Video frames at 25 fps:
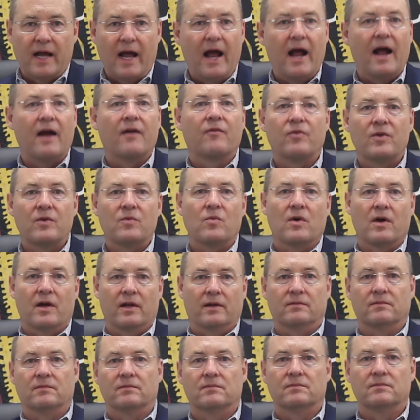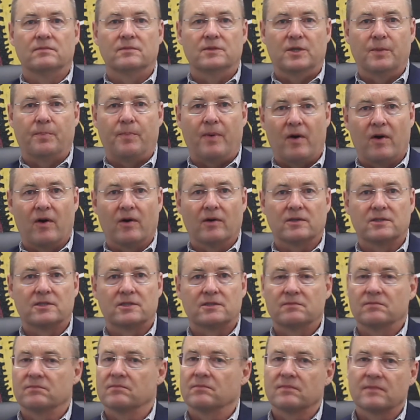everyone departs.
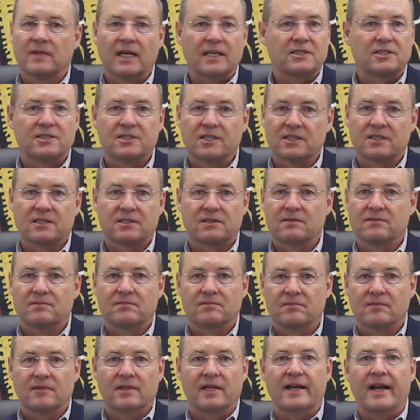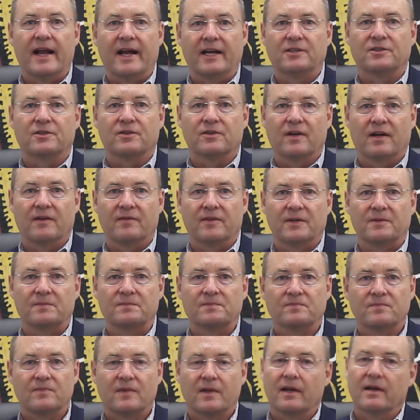That's just the nature of it.
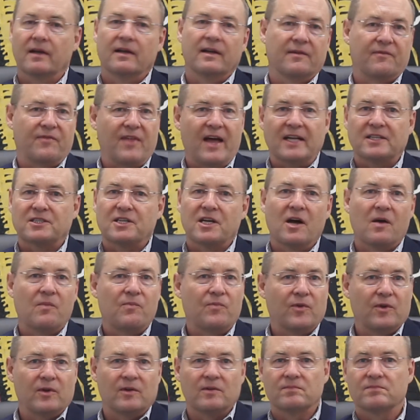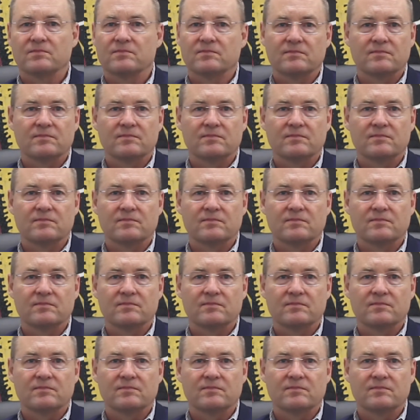If that's helpful,